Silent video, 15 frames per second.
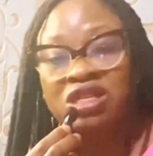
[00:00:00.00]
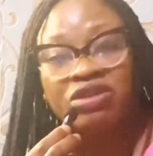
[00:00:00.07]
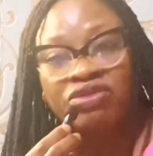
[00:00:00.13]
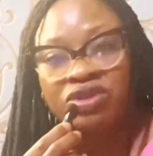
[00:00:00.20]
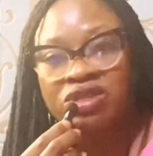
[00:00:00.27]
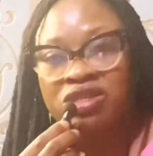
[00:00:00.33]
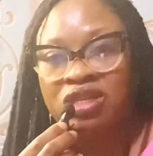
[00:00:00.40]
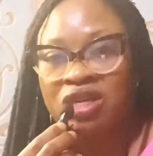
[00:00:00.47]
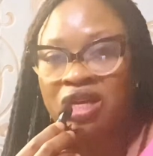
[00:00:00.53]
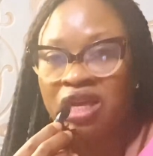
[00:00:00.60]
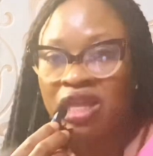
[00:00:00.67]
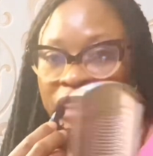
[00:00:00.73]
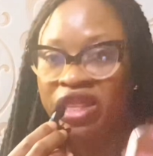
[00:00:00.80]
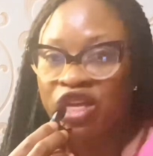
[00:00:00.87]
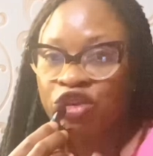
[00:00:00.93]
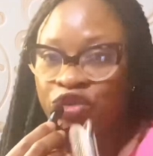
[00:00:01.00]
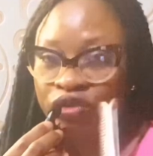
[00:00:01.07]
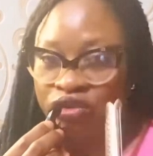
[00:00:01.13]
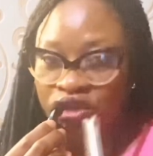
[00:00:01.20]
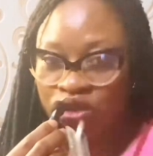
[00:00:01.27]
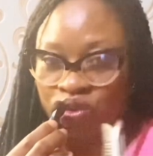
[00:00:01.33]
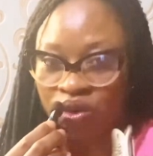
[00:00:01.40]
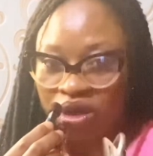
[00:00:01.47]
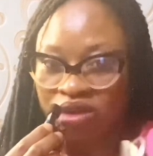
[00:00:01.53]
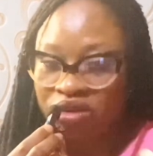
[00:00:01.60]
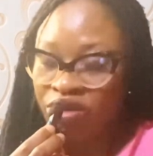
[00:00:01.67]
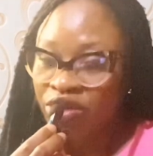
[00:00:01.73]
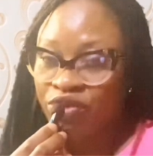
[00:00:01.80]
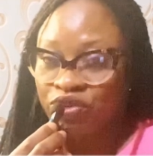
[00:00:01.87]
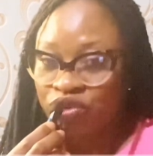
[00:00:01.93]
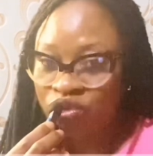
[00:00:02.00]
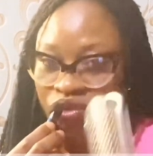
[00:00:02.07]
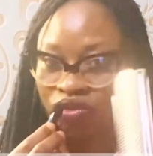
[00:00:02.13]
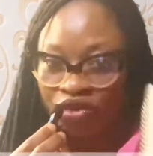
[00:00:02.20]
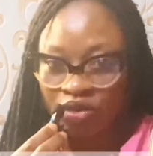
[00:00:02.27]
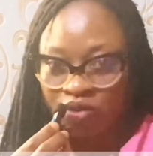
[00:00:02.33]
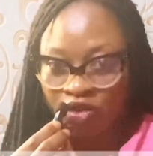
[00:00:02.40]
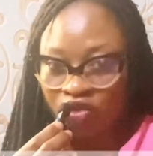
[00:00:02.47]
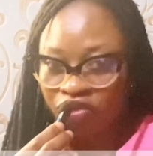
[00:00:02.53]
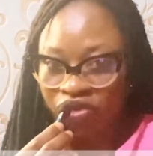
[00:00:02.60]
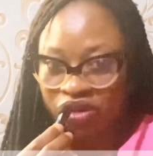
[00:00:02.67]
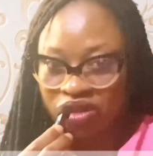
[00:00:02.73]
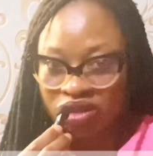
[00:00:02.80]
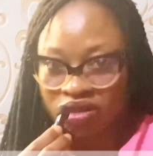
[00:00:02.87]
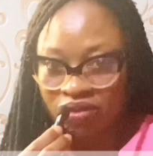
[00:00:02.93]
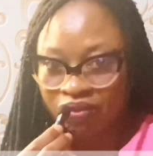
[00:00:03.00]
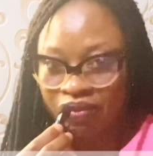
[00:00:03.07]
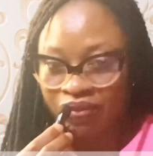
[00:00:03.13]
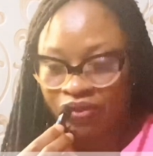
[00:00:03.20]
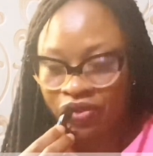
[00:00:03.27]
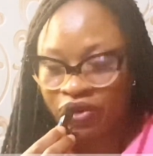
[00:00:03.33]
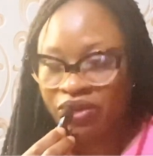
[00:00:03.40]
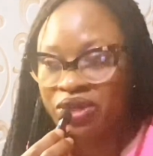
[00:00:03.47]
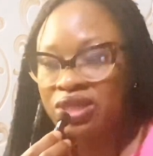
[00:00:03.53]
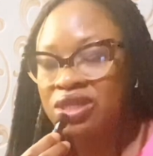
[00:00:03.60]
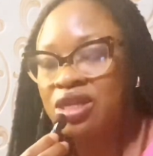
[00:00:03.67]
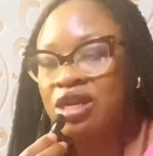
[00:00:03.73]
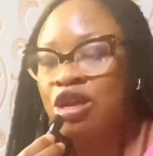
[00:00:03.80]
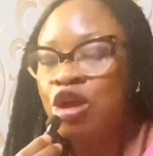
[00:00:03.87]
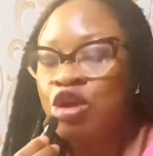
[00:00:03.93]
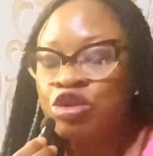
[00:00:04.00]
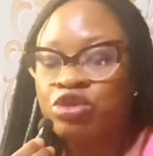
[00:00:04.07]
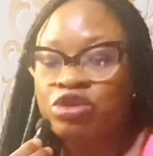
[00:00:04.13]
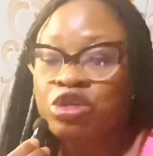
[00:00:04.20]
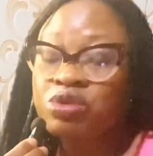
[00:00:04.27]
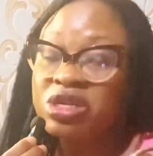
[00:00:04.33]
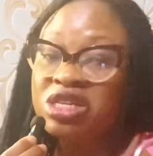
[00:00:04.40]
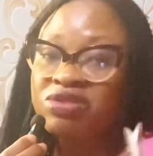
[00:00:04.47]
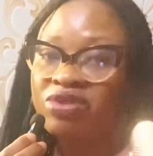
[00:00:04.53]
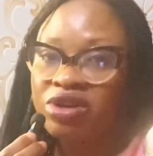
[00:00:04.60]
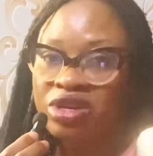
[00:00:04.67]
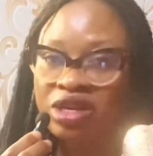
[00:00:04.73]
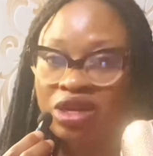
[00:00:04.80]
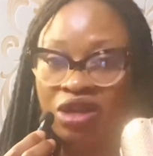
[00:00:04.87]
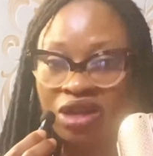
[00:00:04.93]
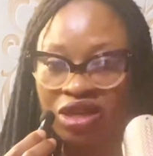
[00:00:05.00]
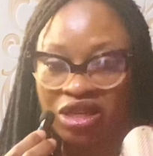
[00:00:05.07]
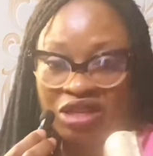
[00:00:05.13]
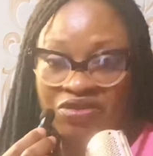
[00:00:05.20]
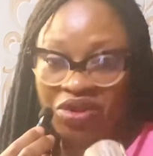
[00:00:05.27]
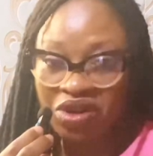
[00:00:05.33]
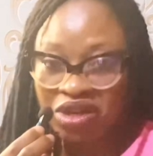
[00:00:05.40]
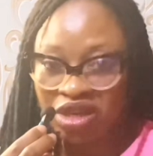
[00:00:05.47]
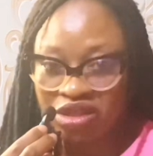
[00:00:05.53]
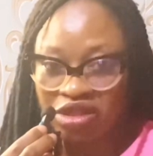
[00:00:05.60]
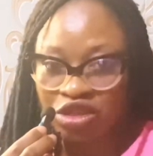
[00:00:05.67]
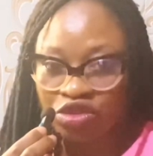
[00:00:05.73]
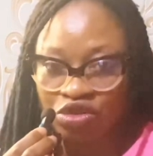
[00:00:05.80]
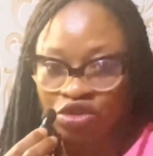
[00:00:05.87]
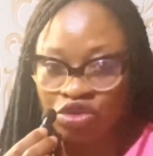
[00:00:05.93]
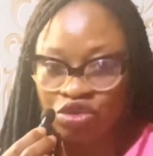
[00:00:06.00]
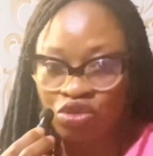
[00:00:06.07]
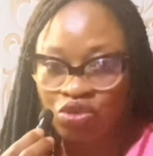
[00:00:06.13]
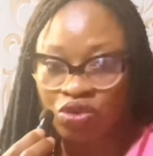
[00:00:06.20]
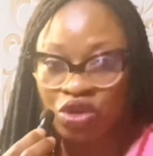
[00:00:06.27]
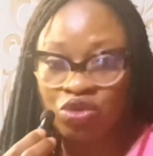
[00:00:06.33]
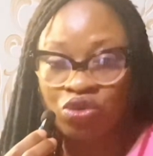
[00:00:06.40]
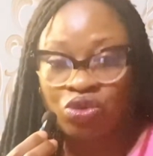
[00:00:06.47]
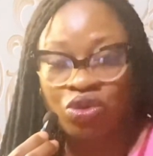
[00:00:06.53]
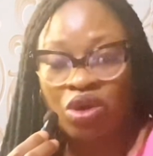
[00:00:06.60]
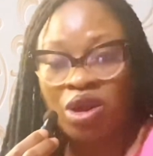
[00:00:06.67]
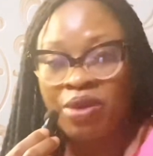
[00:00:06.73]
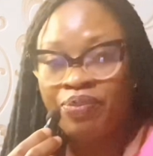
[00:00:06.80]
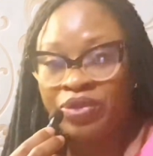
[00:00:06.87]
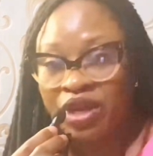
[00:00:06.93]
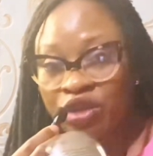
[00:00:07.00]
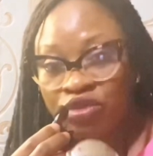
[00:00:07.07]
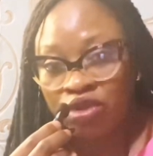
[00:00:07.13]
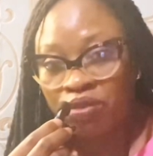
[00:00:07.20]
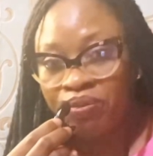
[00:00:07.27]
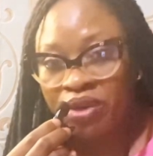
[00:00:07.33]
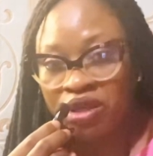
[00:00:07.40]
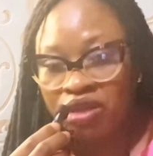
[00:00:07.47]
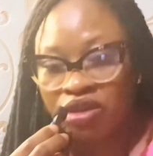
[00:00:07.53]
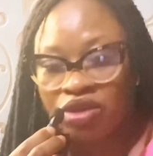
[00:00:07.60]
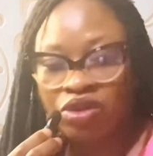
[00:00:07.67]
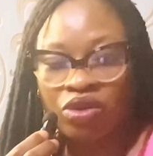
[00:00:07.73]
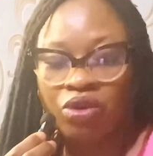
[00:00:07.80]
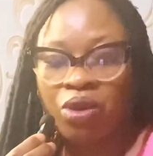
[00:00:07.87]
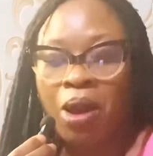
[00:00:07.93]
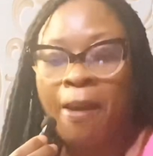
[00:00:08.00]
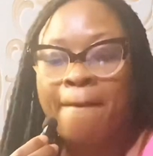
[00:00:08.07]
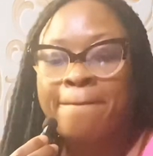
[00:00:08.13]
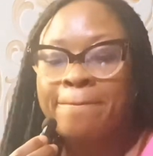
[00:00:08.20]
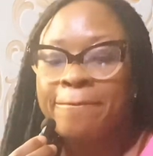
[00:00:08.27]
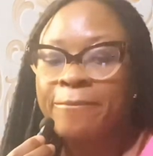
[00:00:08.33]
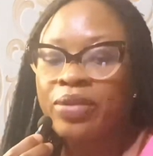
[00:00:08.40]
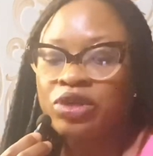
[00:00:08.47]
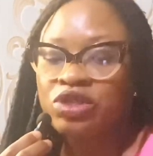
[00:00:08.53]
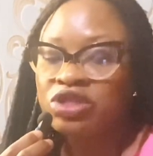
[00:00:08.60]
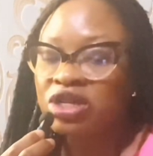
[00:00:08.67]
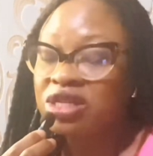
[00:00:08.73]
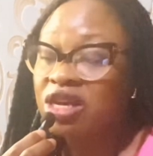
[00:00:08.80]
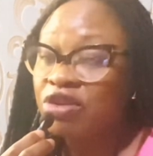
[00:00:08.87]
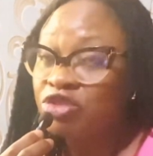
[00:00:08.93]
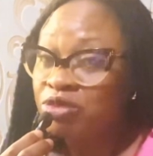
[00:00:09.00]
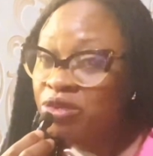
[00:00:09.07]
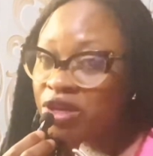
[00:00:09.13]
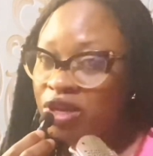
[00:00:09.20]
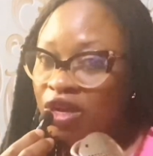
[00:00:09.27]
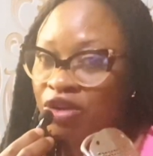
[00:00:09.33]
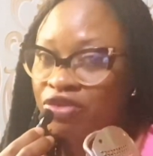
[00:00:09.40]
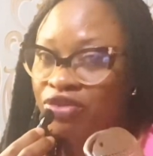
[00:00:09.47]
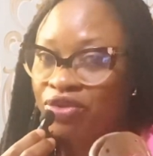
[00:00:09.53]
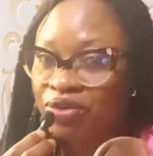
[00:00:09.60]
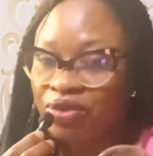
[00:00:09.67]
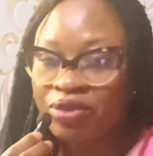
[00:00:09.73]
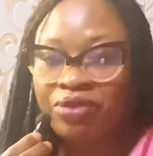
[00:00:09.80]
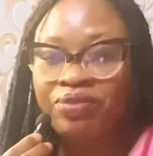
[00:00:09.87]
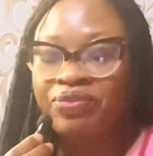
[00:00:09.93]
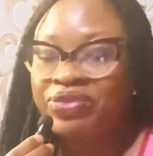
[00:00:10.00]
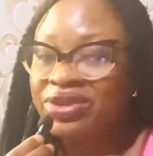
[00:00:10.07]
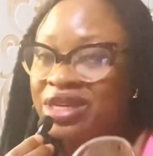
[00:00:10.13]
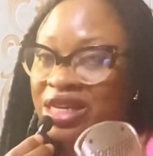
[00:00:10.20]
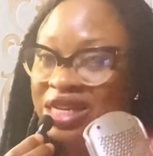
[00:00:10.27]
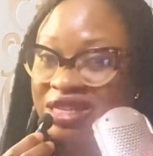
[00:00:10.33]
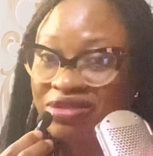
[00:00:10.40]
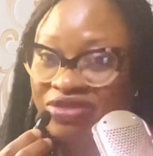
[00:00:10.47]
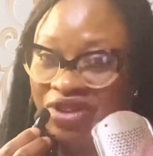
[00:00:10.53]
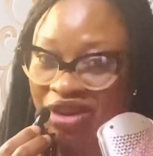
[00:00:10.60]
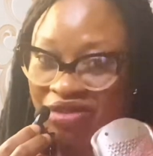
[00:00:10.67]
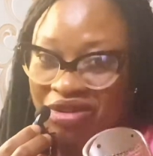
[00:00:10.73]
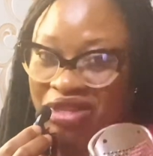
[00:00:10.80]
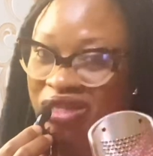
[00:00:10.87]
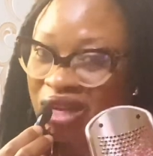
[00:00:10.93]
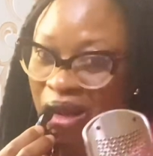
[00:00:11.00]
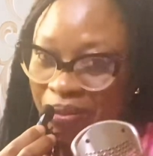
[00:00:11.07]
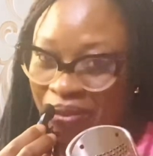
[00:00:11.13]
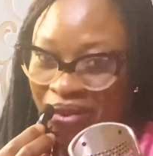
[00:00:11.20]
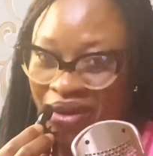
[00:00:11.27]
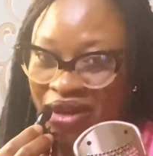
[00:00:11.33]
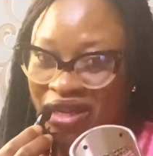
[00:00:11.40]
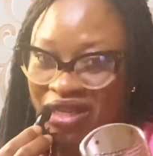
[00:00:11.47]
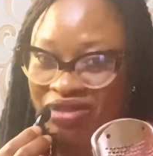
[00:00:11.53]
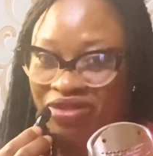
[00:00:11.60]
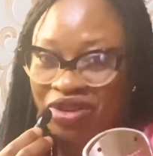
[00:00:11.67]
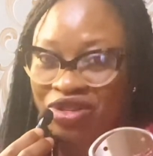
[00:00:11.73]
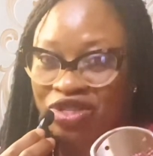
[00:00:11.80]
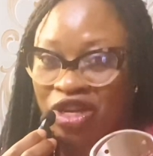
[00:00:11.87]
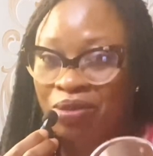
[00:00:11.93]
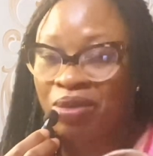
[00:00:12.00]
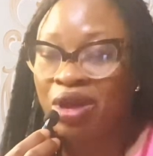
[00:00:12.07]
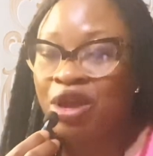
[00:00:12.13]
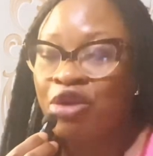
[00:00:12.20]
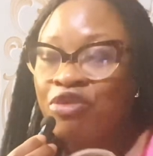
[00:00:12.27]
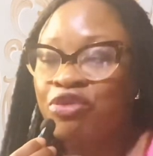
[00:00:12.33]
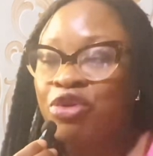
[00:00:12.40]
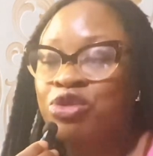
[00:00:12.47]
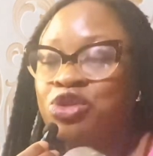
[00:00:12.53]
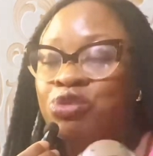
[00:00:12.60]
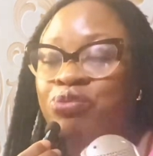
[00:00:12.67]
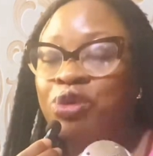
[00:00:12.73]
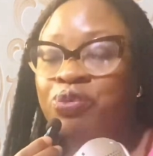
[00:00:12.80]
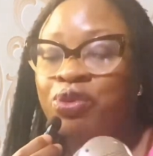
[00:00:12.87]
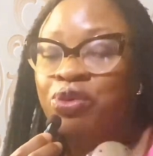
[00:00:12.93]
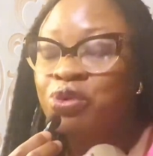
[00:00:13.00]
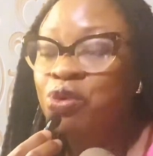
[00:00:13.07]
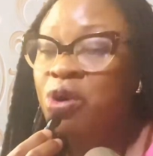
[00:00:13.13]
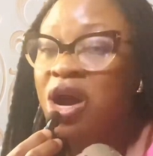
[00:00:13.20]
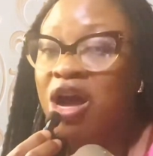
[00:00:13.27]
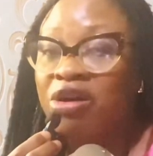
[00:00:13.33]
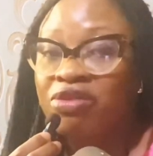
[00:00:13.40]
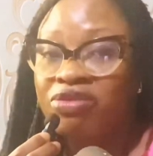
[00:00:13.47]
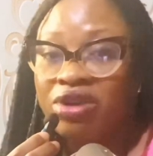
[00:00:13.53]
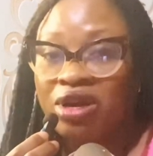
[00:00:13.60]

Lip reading: leave it, then use this one to remove it. You understand? So this one is very necessary too when you are doing pedicure, but you just have to be careful. It's very sharp. It's very sharp. For some people who have